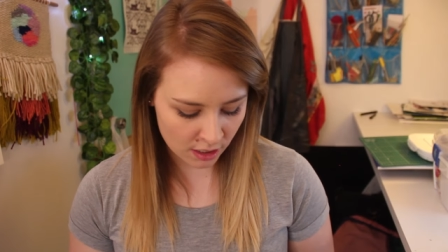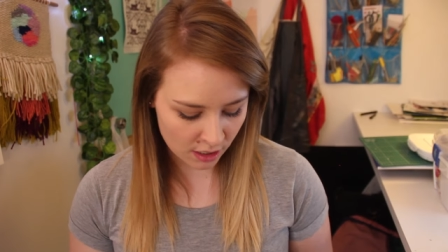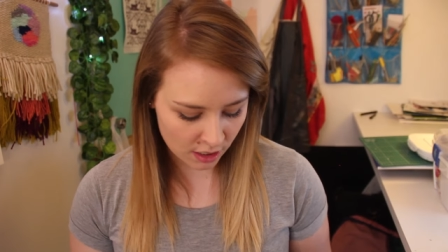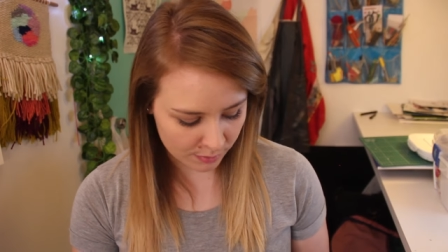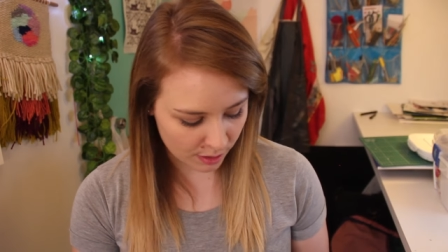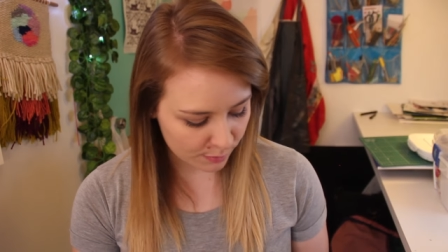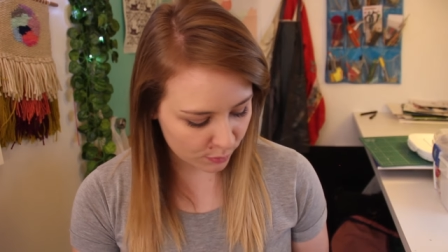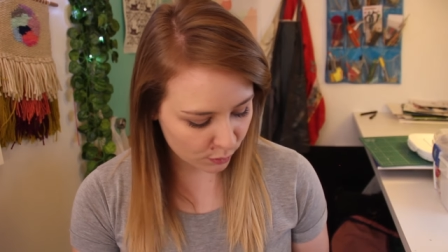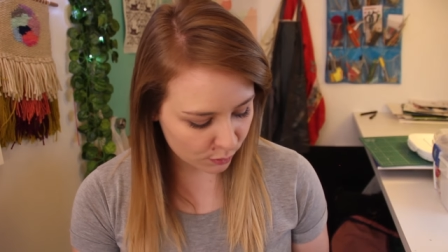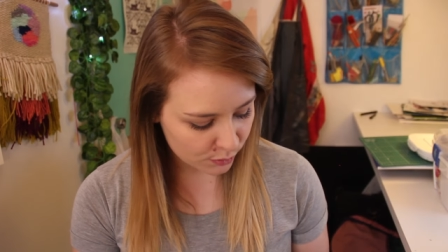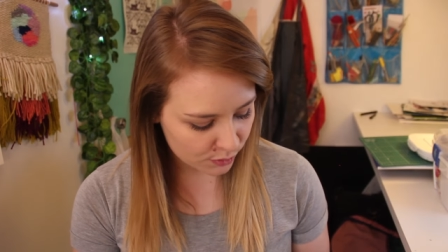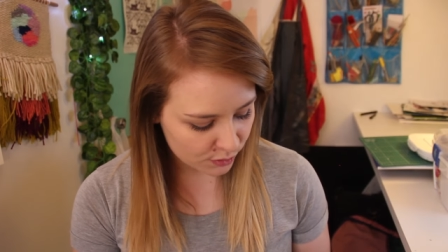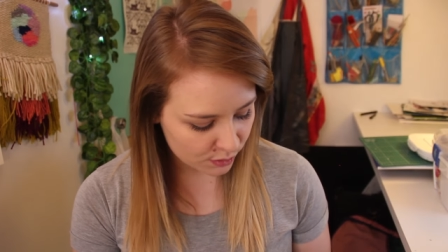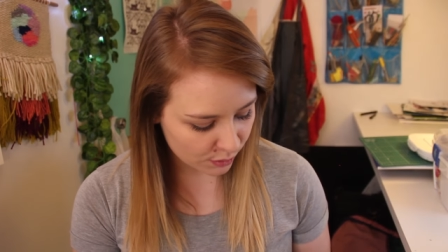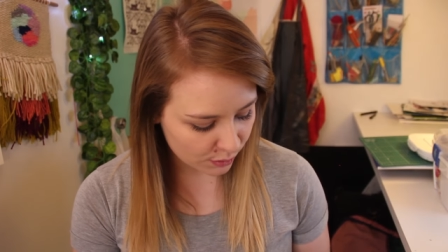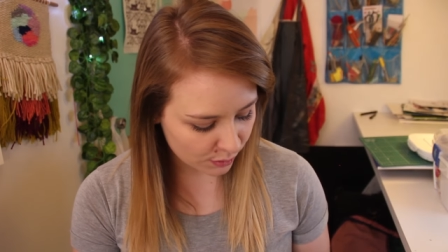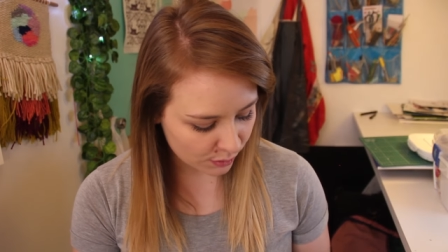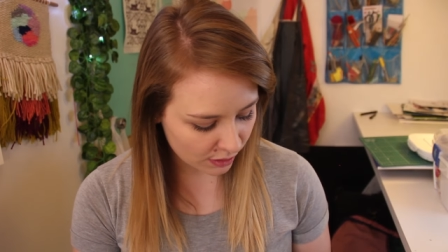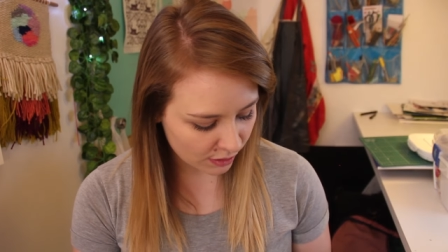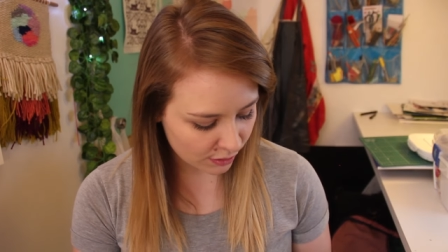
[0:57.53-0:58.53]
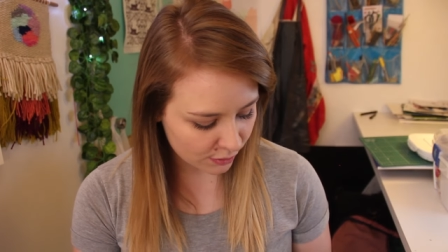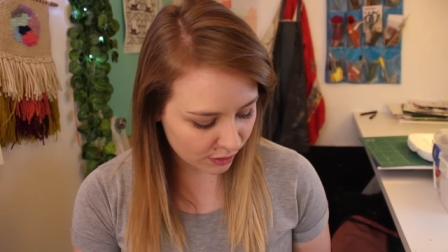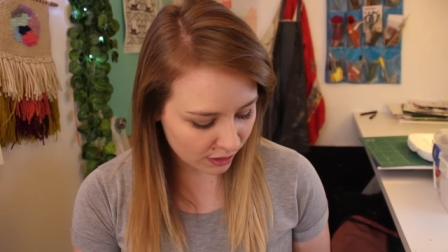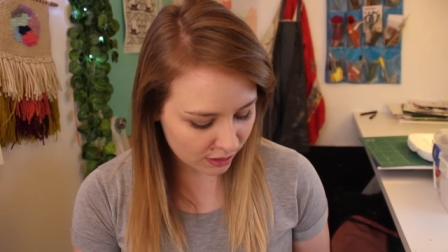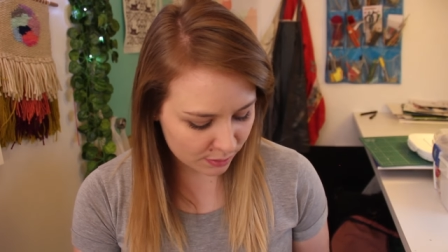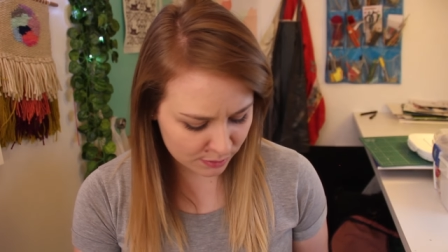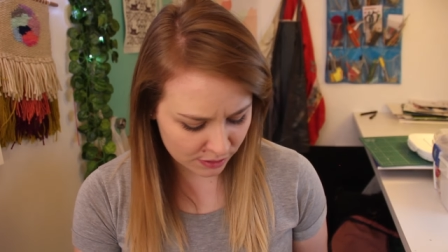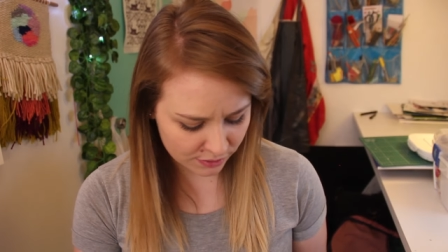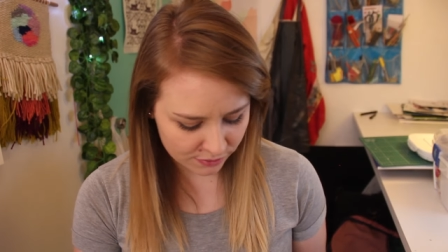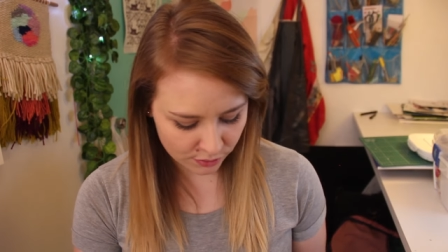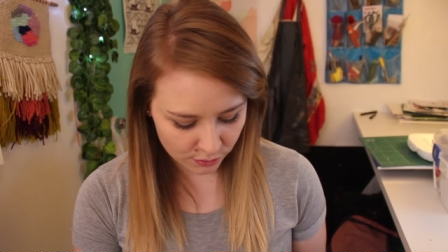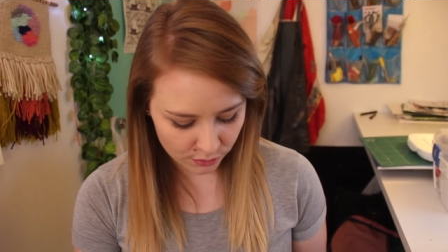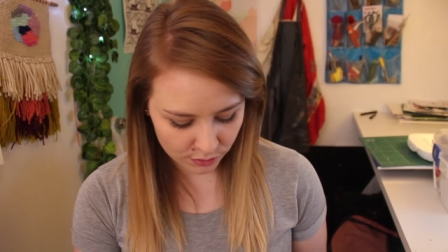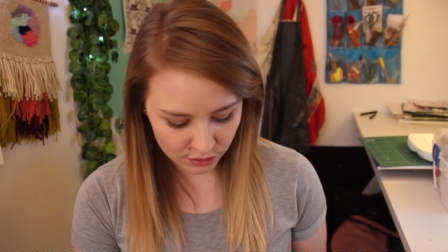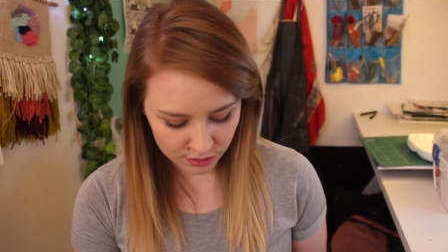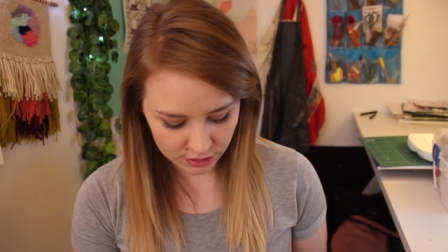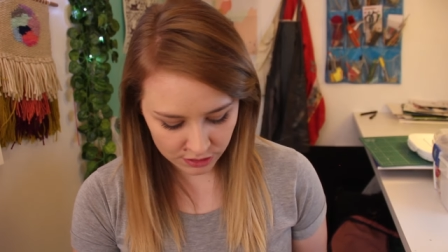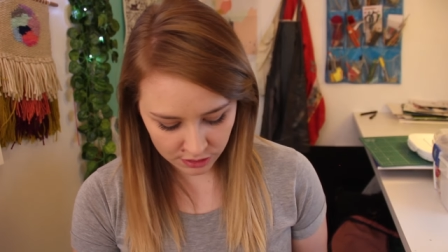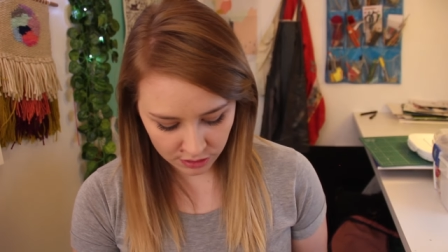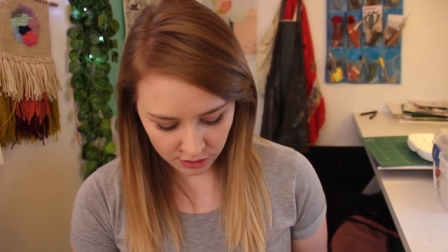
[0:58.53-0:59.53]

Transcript: I'm also incredibly fond